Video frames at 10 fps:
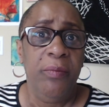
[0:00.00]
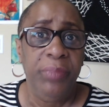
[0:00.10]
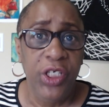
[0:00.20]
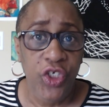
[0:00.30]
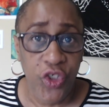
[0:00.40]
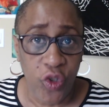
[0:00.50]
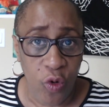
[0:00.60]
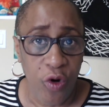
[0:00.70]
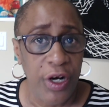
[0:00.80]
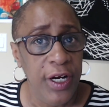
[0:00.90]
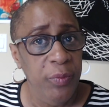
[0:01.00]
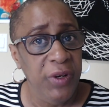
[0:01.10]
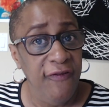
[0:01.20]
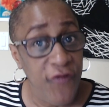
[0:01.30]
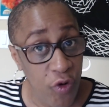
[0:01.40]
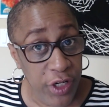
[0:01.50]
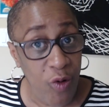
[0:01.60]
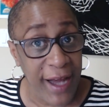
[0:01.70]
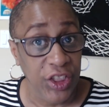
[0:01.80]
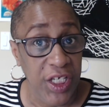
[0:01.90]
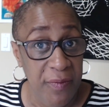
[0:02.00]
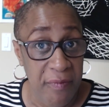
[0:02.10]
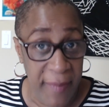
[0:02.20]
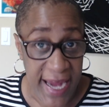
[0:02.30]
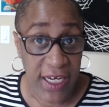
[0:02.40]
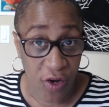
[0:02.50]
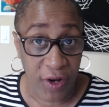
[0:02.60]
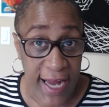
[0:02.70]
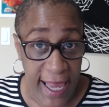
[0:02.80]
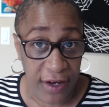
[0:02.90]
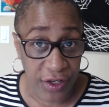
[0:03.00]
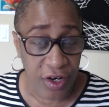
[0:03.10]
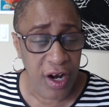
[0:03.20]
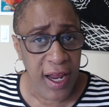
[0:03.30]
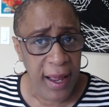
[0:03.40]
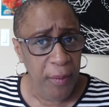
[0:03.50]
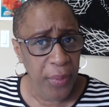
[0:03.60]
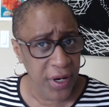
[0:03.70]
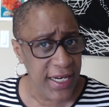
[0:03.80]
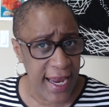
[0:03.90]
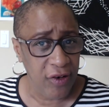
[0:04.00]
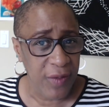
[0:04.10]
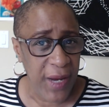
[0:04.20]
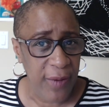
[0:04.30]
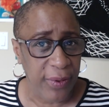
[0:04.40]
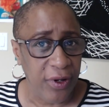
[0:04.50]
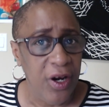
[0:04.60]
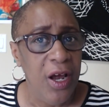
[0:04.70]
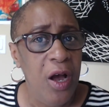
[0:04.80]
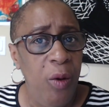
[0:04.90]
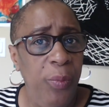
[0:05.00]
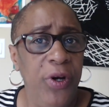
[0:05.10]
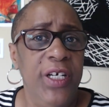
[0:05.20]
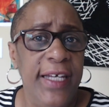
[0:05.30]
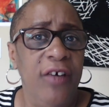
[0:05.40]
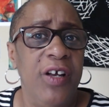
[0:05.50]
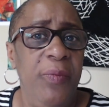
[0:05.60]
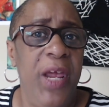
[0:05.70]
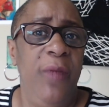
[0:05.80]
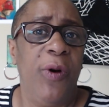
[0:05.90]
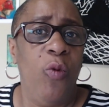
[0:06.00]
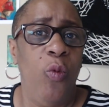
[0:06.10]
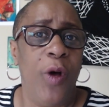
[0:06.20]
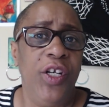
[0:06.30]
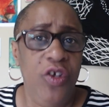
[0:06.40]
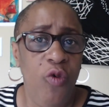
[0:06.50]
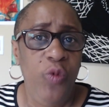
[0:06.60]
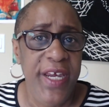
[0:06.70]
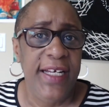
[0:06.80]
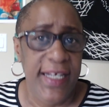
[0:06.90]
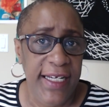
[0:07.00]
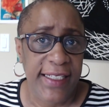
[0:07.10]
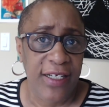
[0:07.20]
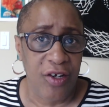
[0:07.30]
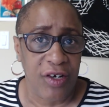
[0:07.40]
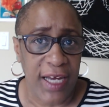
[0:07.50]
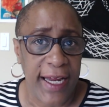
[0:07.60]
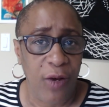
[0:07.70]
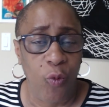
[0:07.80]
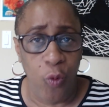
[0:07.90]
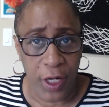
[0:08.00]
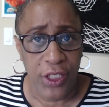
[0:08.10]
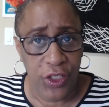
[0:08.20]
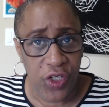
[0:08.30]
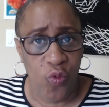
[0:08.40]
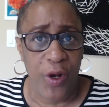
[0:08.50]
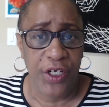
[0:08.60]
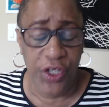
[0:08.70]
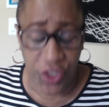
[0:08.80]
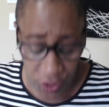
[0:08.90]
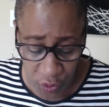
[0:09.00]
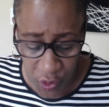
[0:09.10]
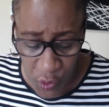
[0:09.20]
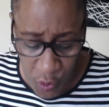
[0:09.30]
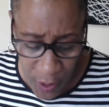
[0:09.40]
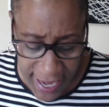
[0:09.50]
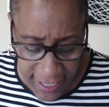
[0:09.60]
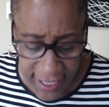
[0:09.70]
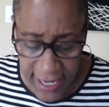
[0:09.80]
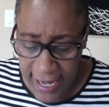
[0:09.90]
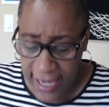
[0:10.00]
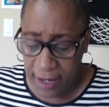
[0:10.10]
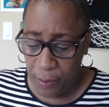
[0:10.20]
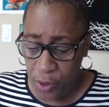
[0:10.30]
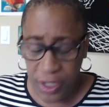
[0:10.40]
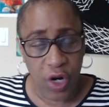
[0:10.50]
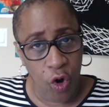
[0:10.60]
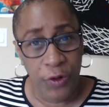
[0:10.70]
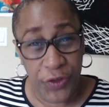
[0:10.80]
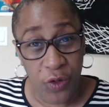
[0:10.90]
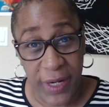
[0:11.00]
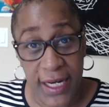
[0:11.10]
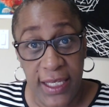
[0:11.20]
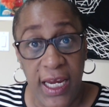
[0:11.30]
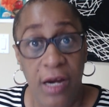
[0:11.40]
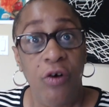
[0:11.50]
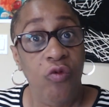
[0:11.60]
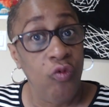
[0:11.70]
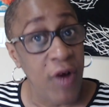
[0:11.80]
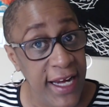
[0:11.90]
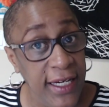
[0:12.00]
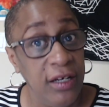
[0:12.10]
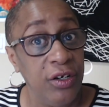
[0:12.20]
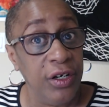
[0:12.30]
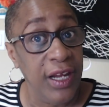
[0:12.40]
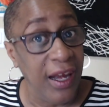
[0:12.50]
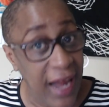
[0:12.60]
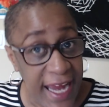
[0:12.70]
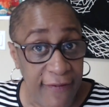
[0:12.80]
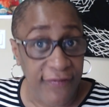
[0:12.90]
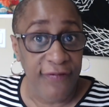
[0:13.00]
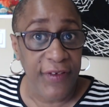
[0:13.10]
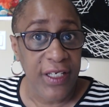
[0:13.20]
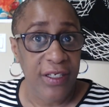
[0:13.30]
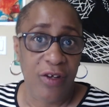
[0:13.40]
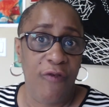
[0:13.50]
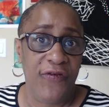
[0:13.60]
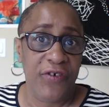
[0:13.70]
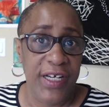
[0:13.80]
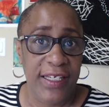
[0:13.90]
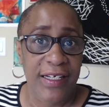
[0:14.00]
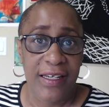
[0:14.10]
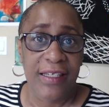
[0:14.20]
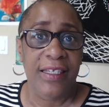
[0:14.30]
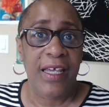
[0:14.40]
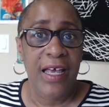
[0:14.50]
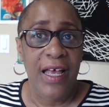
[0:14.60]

be sure before you actually make your calendar, put it down on paper. Put down on paper what your week needs to look like. What do you want to do when? Put also in there regular life. So, for instance,